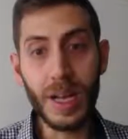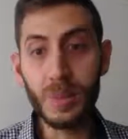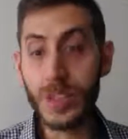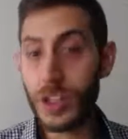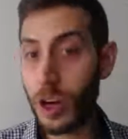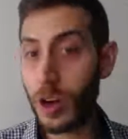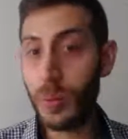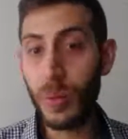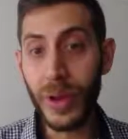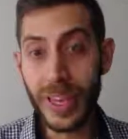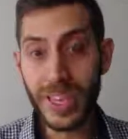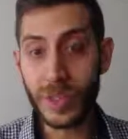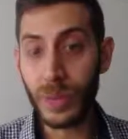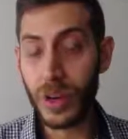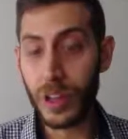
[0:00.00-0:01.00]
Startup
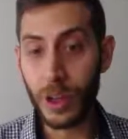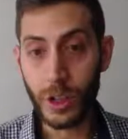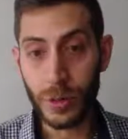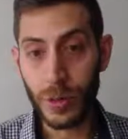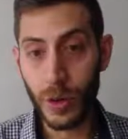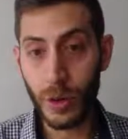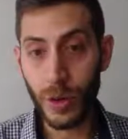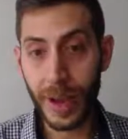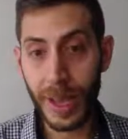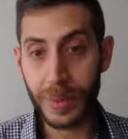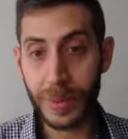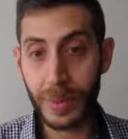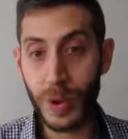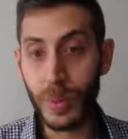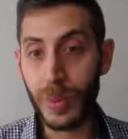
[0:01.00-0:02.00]
Week is one of those
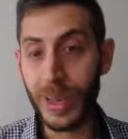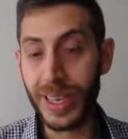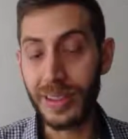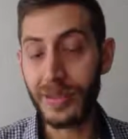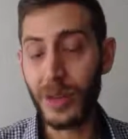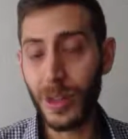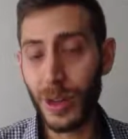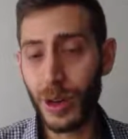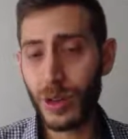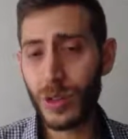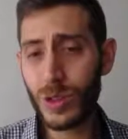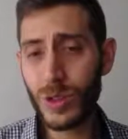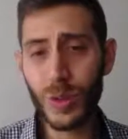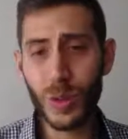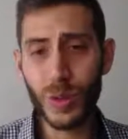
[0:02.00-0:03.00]
programs, but for those
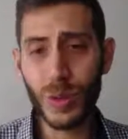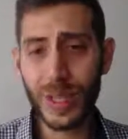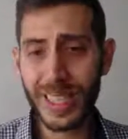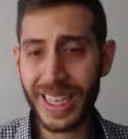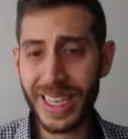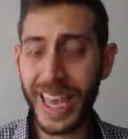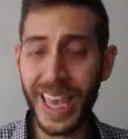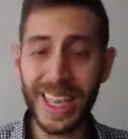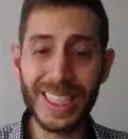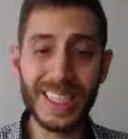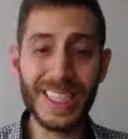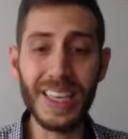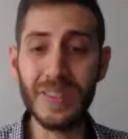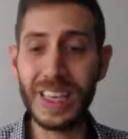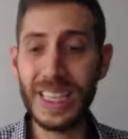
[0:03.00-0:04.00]
who say, hey,
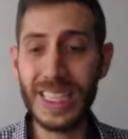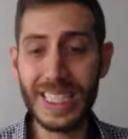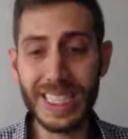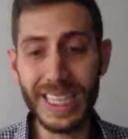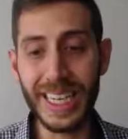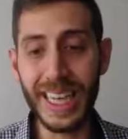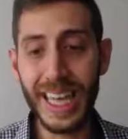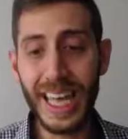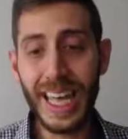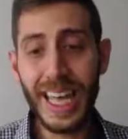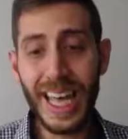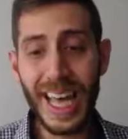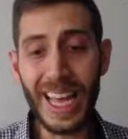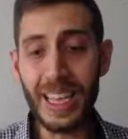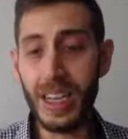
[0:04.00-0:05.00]
Steven, listen,
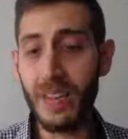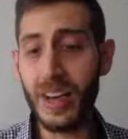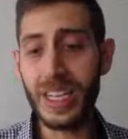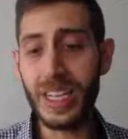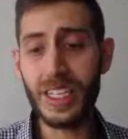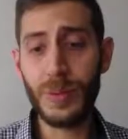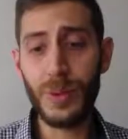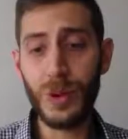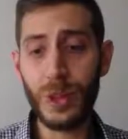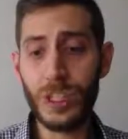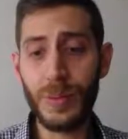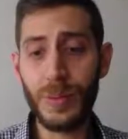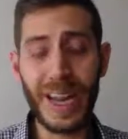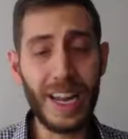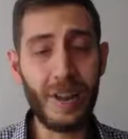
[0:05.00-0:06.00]
I love entrepreneurship,
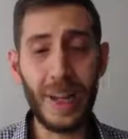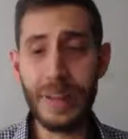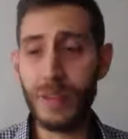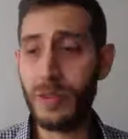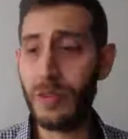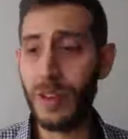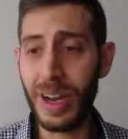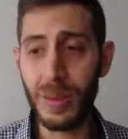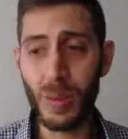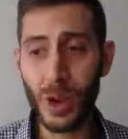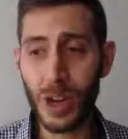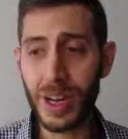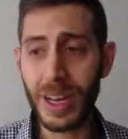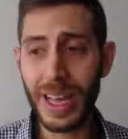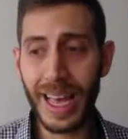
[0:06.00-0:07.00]
but I don't have a
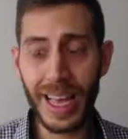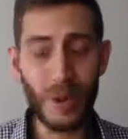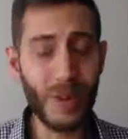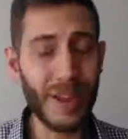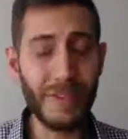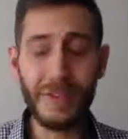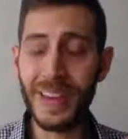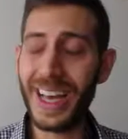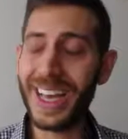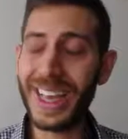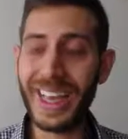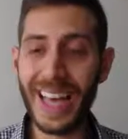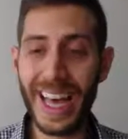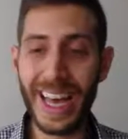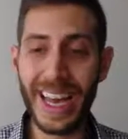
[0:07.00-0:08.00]
framework. How do I
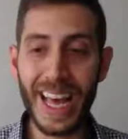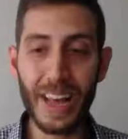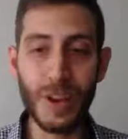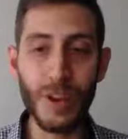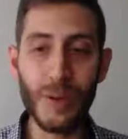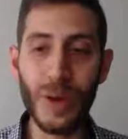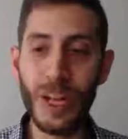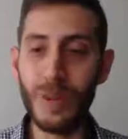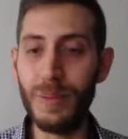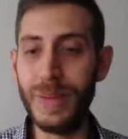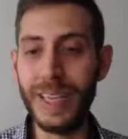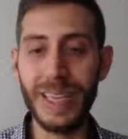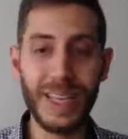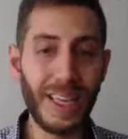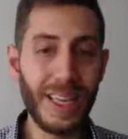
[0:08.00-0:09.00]
find that? How do you help
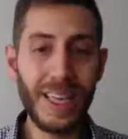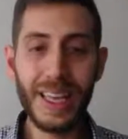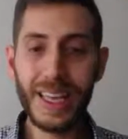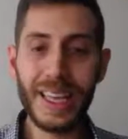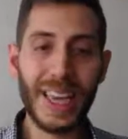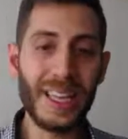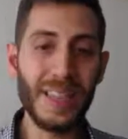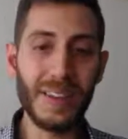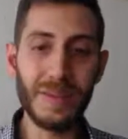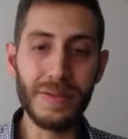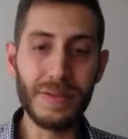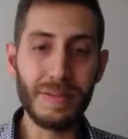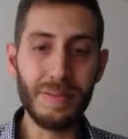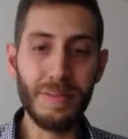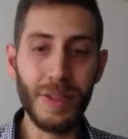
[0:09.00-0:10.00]
me kind of
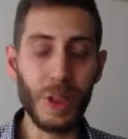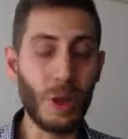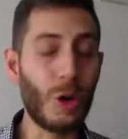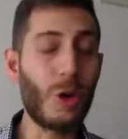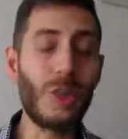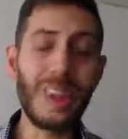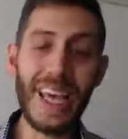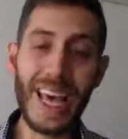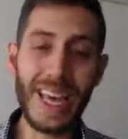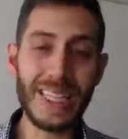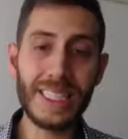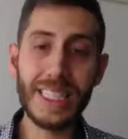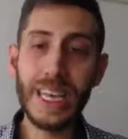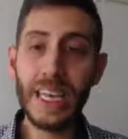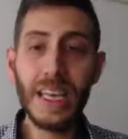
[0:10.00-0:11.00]
learn that?